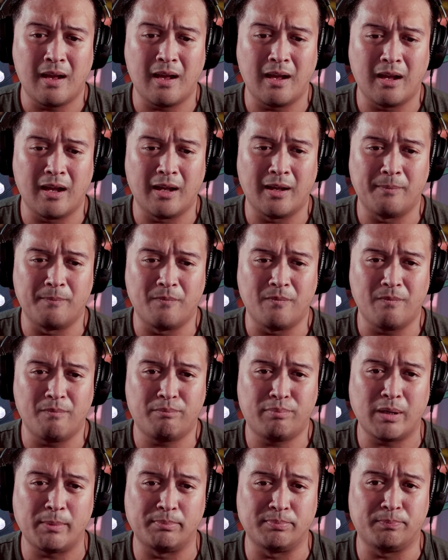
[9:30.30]
um,
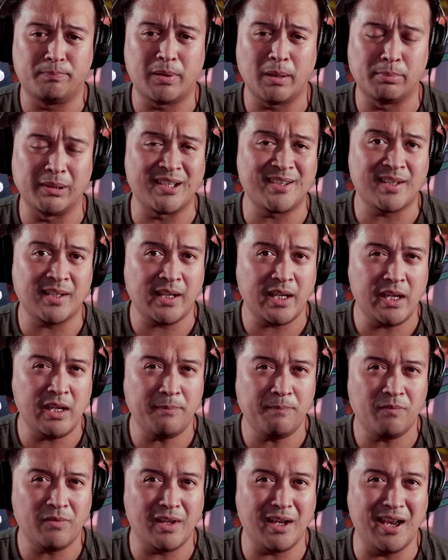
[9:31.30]
pub
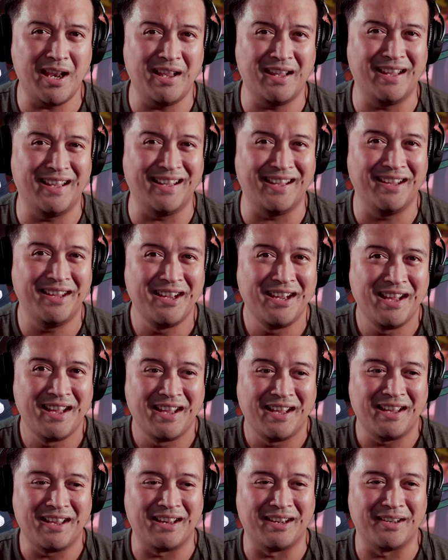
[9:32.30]
publicity.
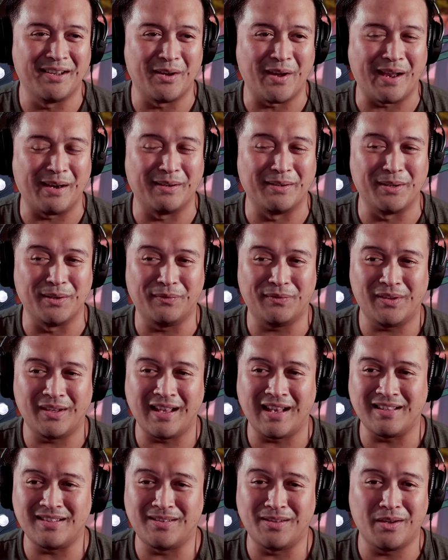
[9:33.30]
You know, I don't know if you
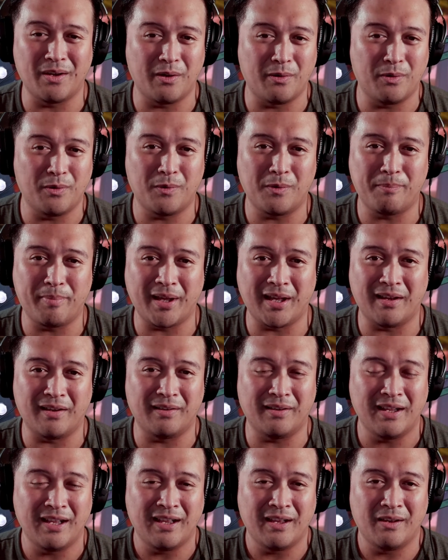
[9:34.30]
guys know
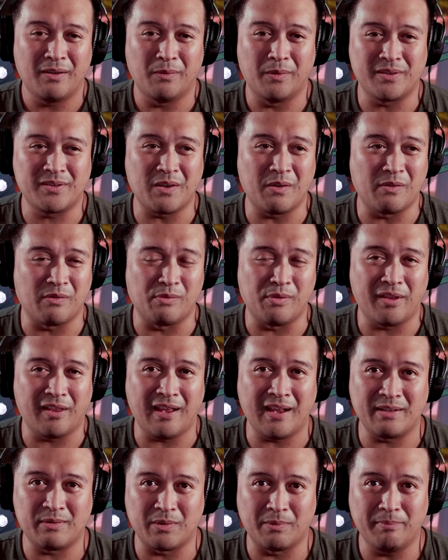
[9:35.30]
about what's going on with
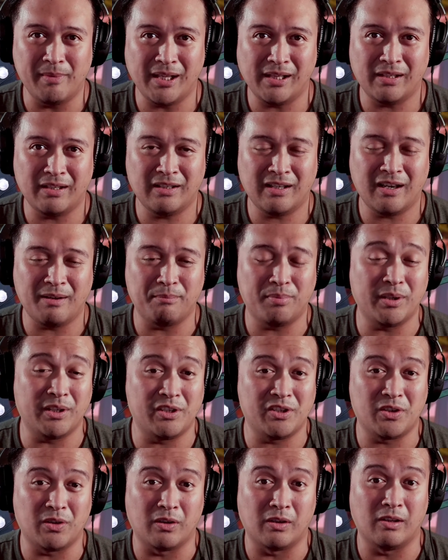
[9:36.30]
Ezra Miller. I'm
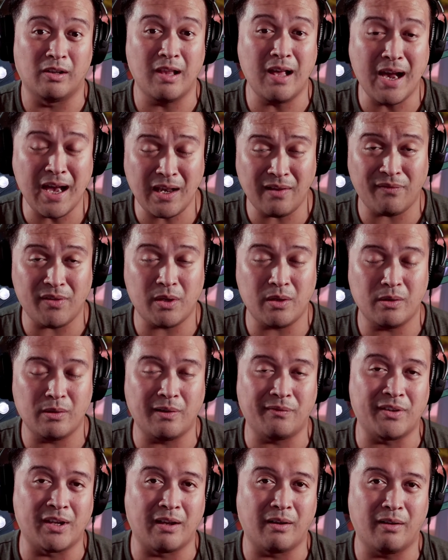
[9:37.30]
pretty sure a lot of
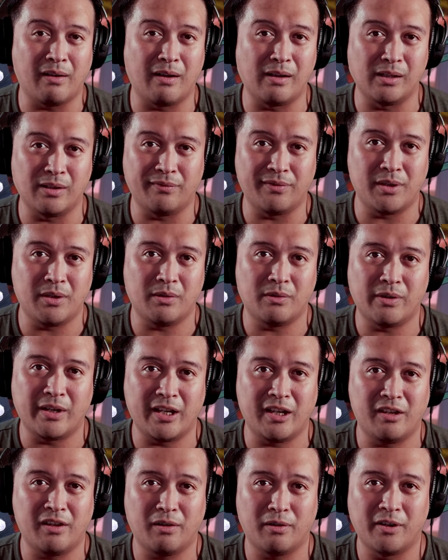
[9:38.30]
you, if not all of you,
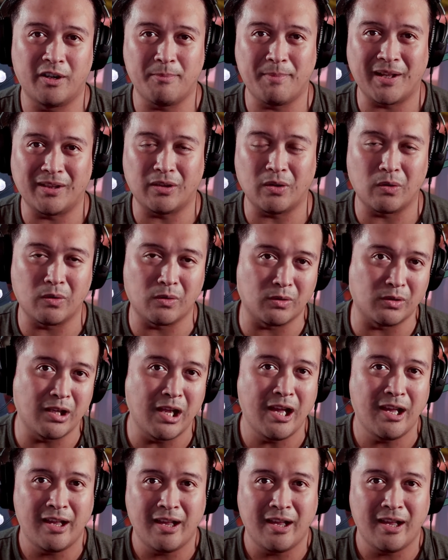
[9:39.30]
already heard about the whole